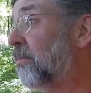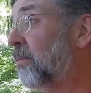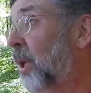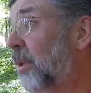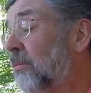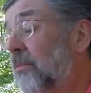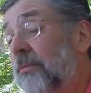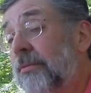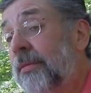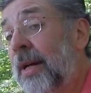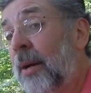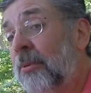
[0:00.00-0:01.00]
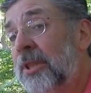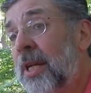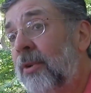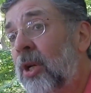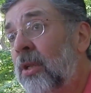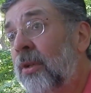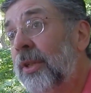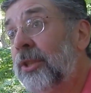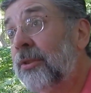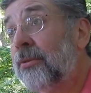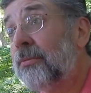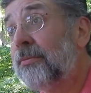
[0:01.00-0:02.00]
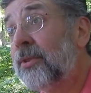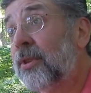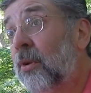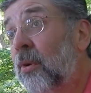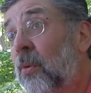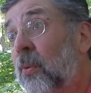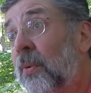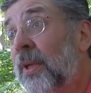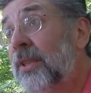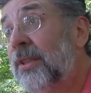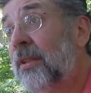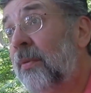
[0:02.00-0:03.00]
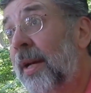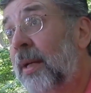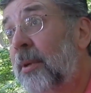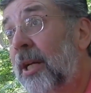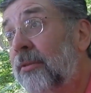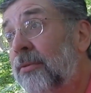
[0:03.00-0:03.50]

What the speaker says: But I was never hungry, so it's the right amount of